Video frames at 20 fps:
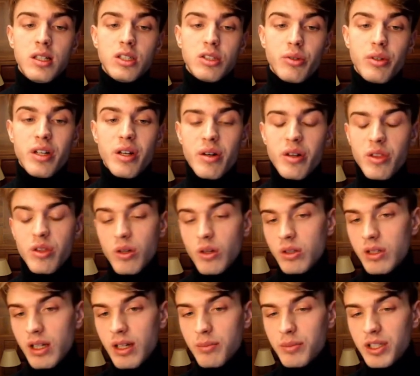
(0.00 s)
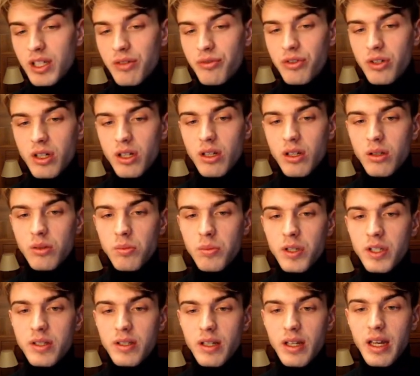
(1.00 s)
So here I thought I'm suffering a little
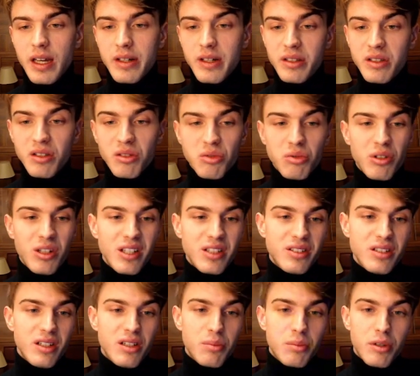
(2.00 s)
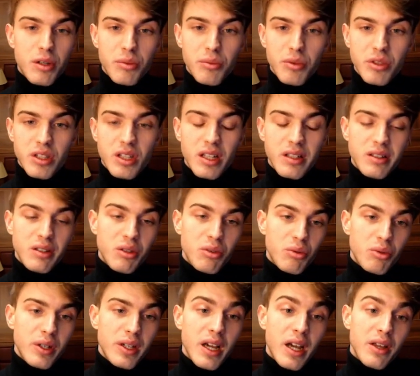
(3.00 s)
bit, and I didn't really see the problem with knight
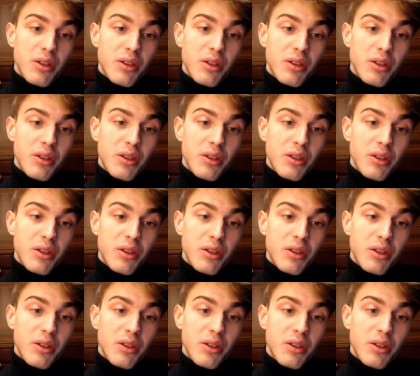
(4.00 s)
e3.